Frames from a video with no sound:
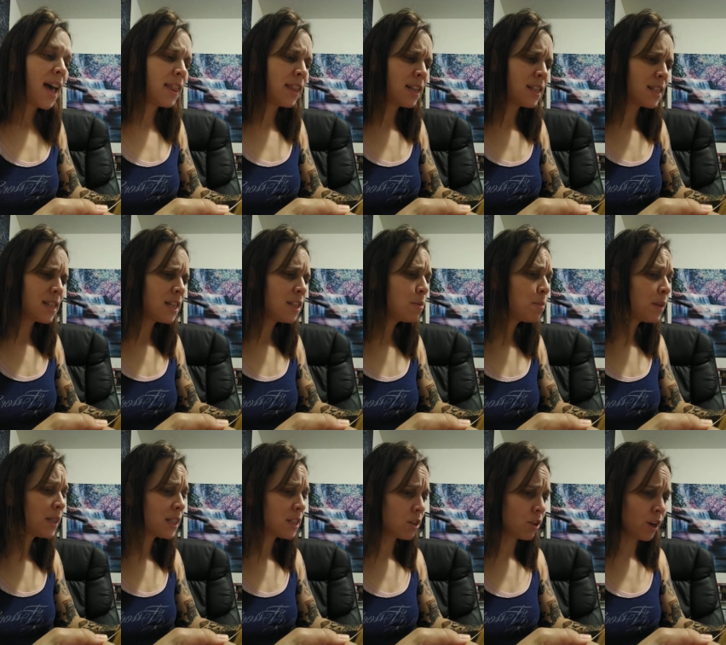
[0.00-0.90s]
and then seize
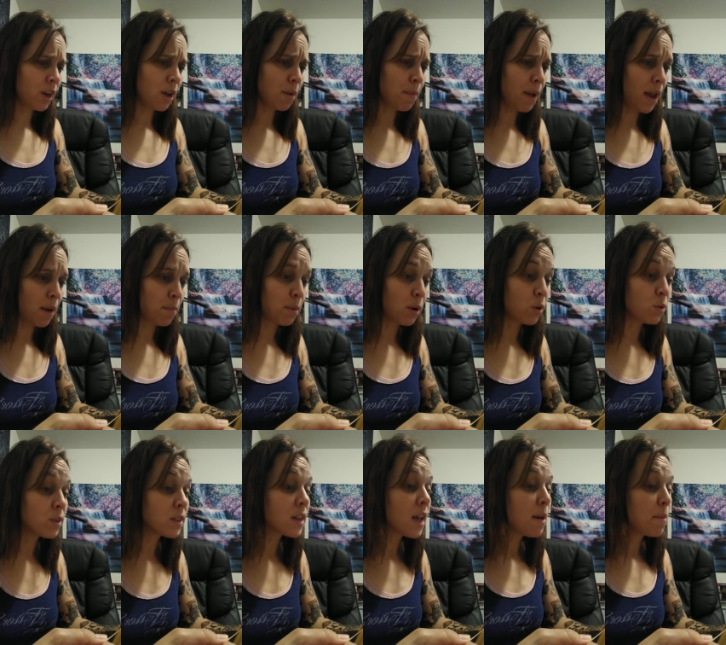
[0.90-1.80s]
military command
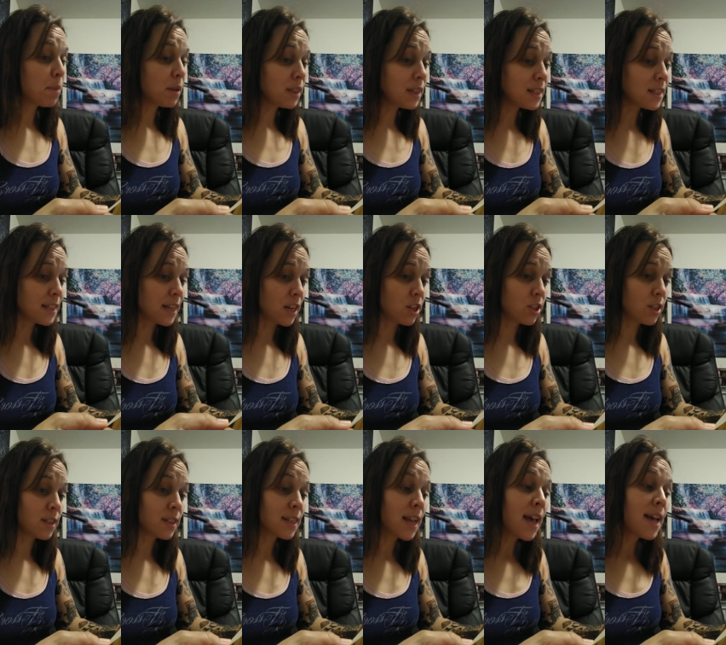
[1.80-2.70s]
posts, police
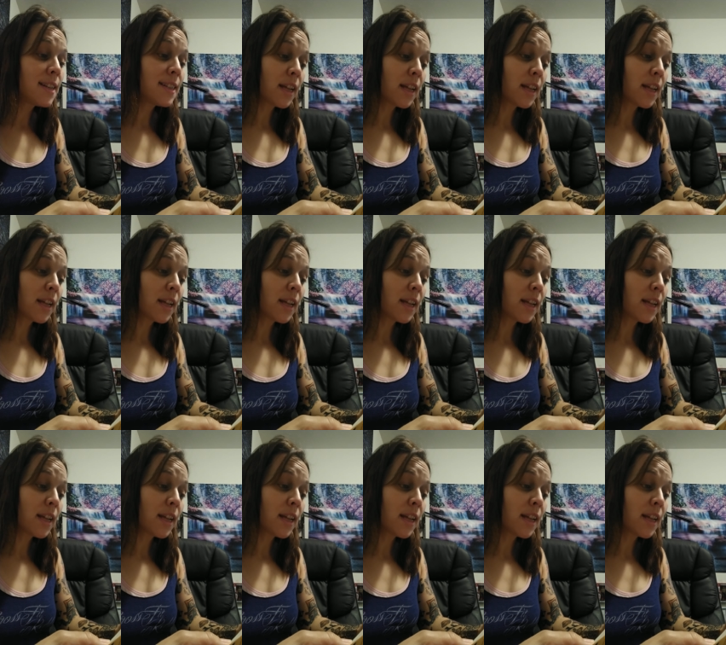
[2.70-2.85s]
stations,